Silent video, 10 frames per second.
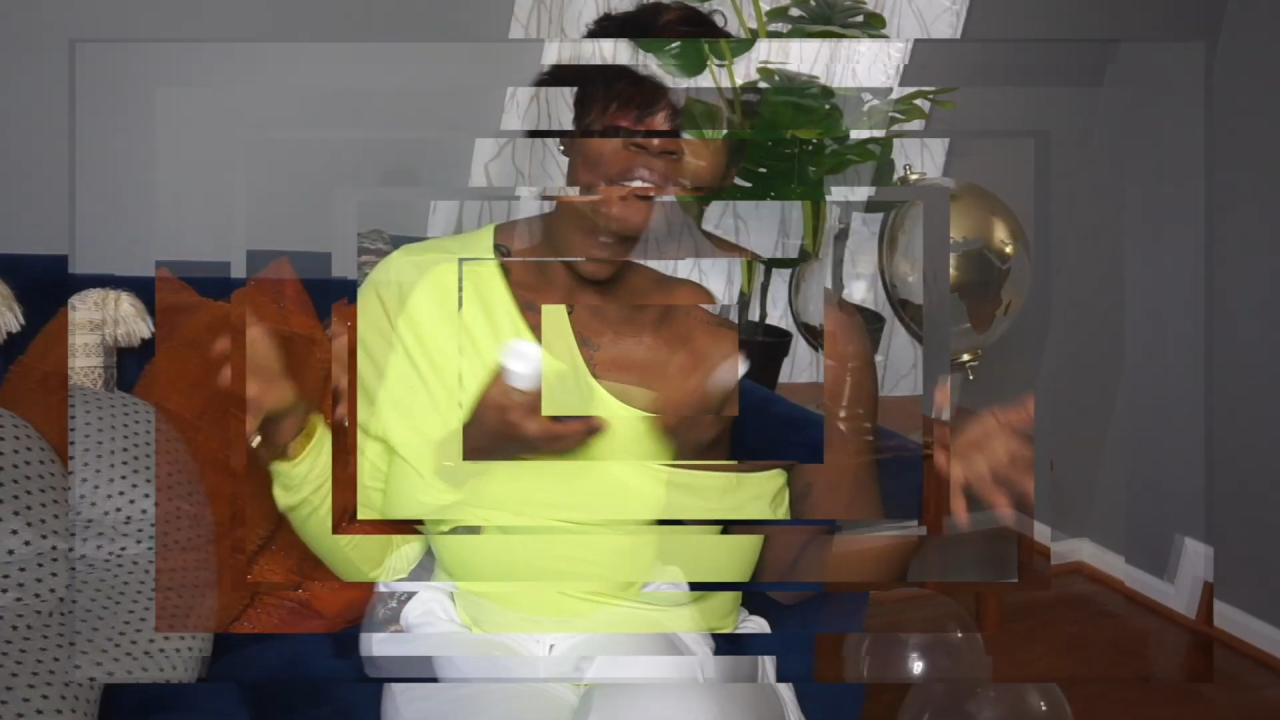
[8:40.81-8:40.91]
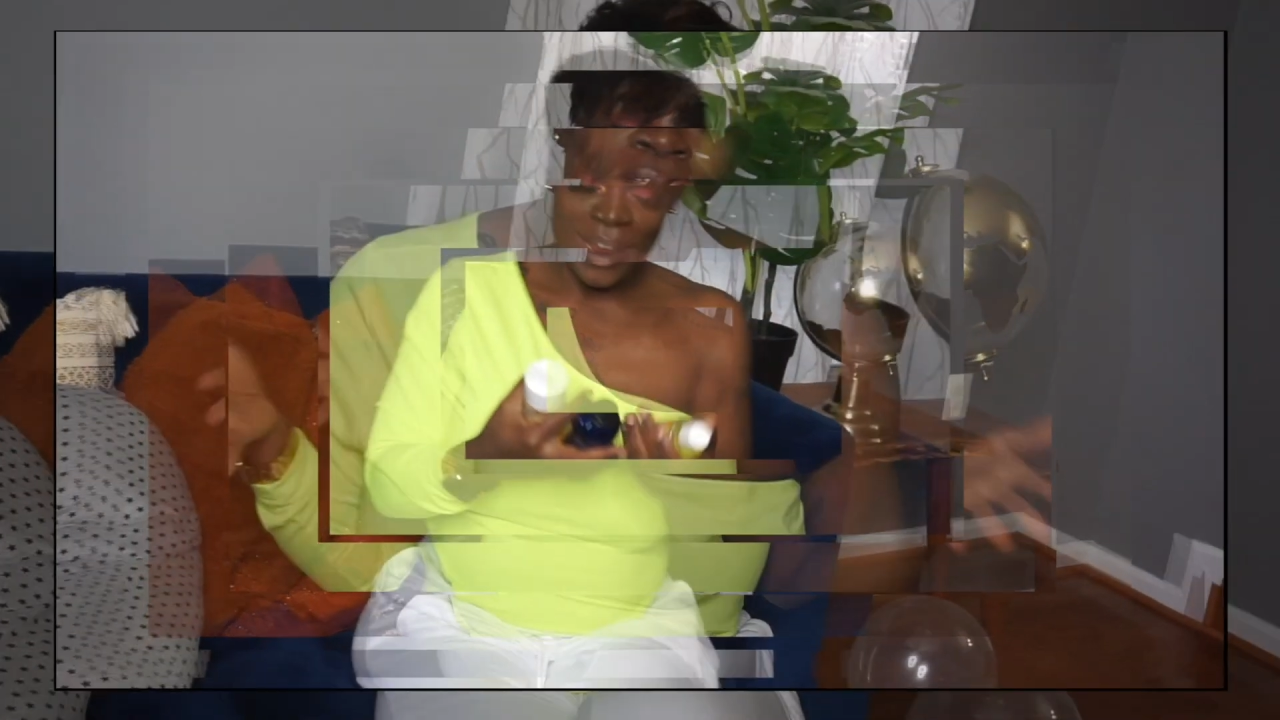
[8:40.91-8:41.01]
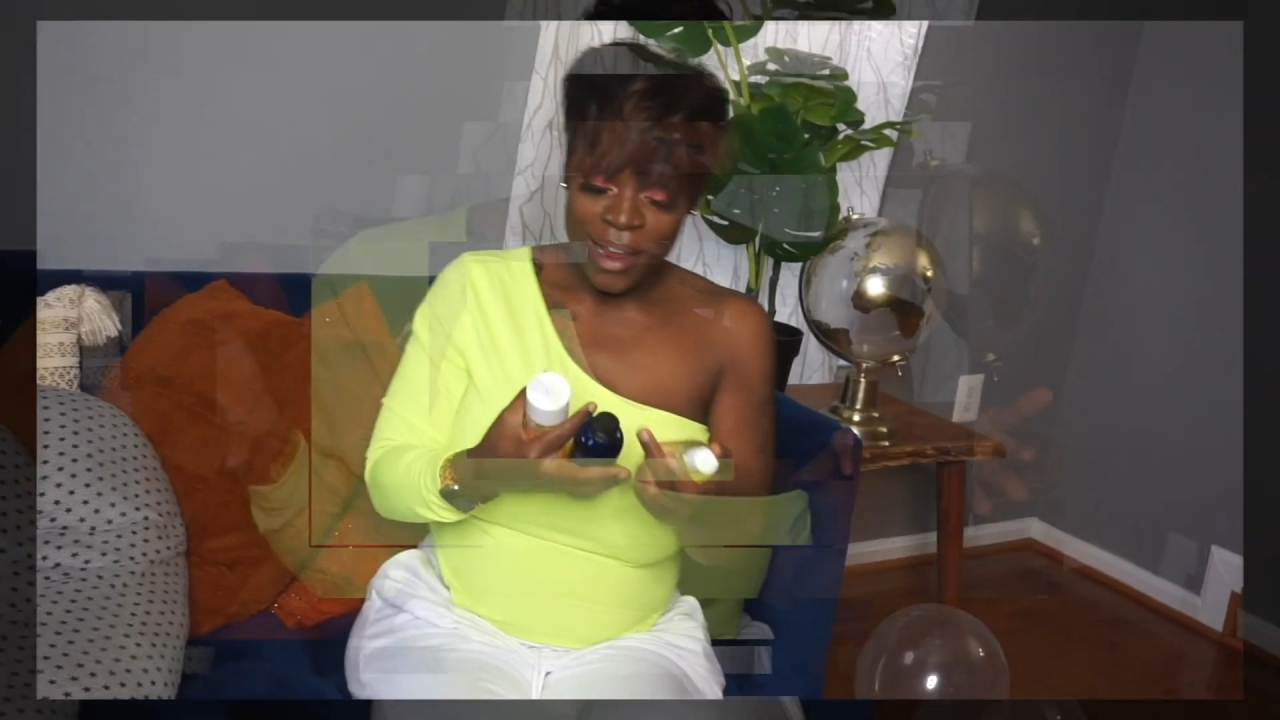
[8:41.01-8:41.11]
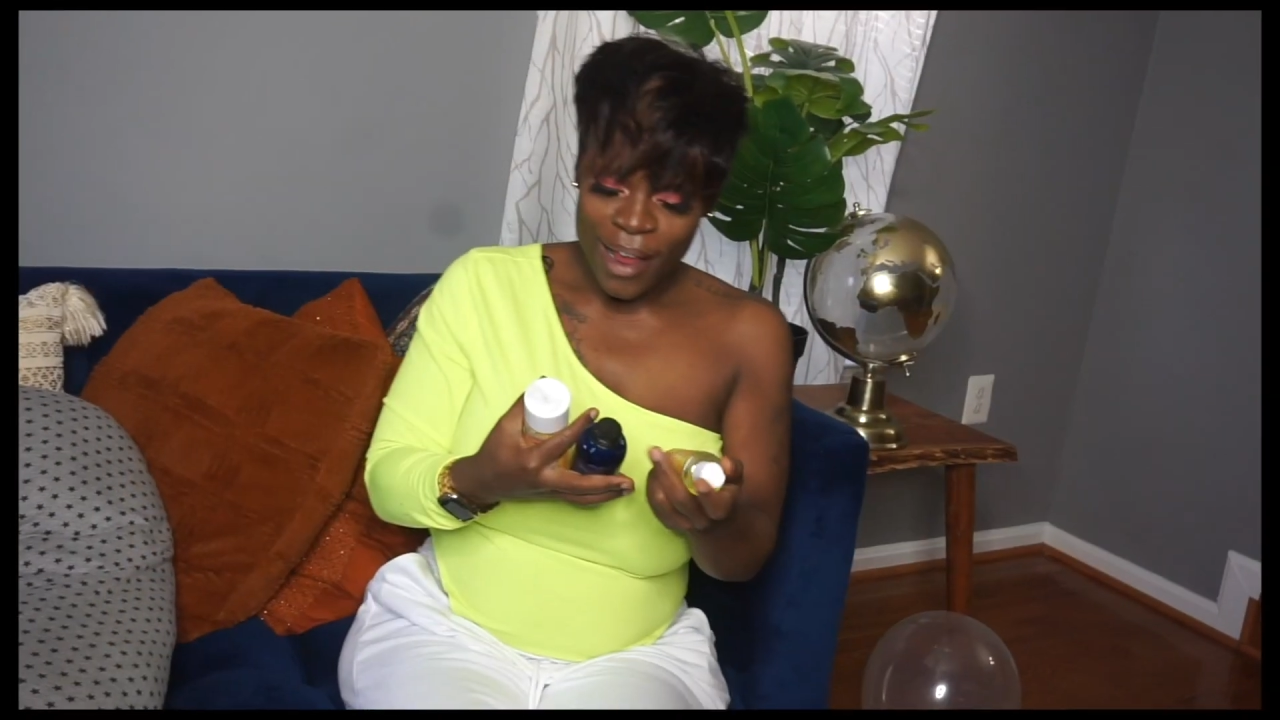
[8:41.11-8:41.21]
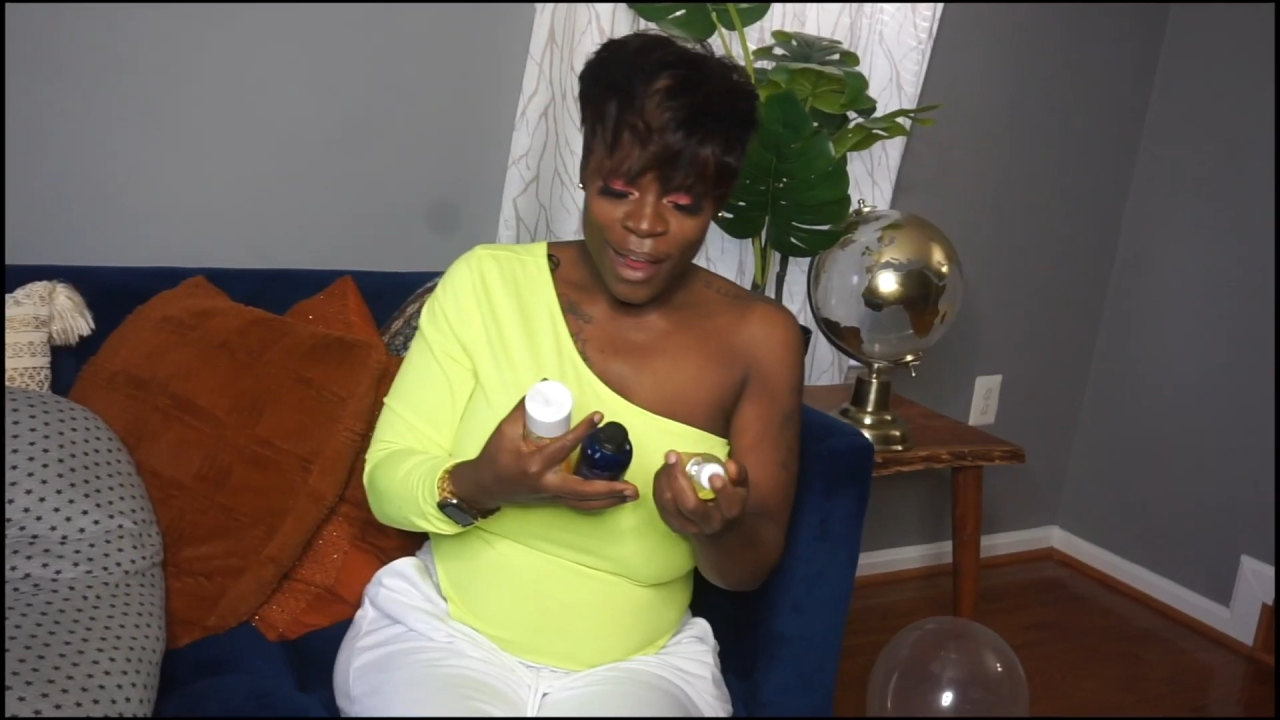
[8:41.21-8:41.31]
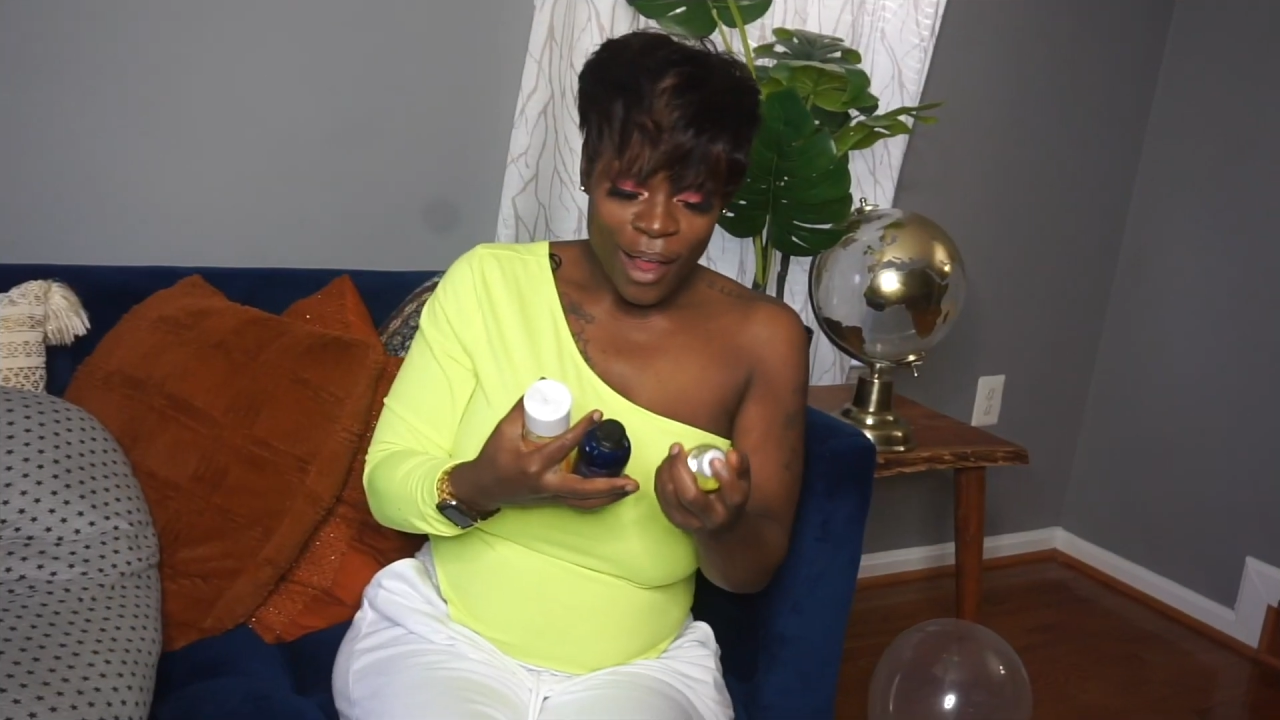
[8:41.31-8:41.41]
every day.